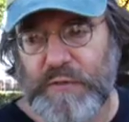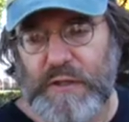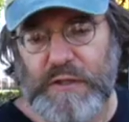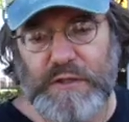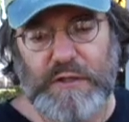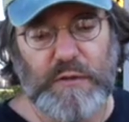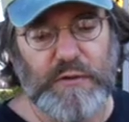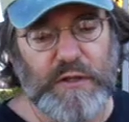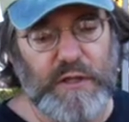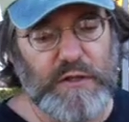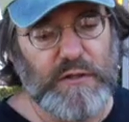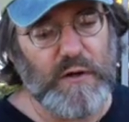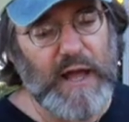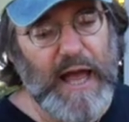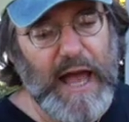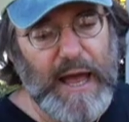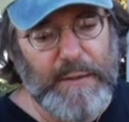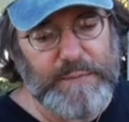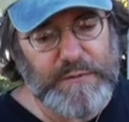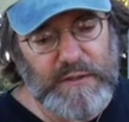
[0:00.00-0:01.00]
So these are
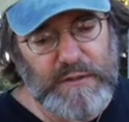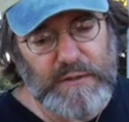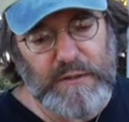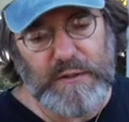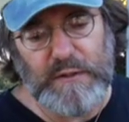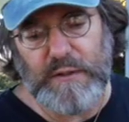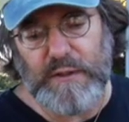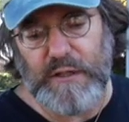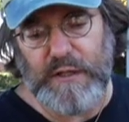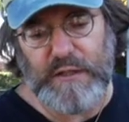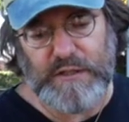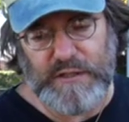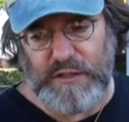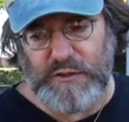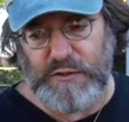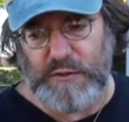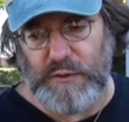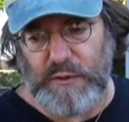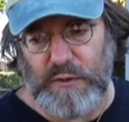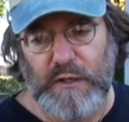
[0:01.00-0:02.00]
absolutely
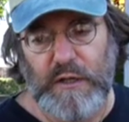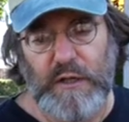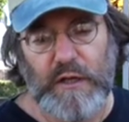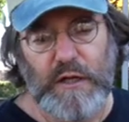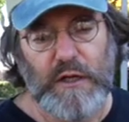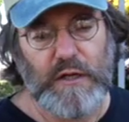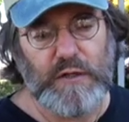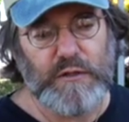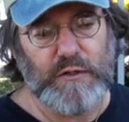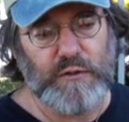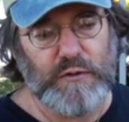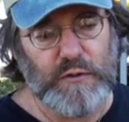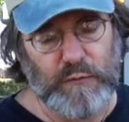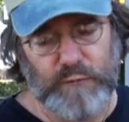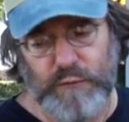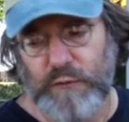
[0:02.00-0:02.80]
essential to, to the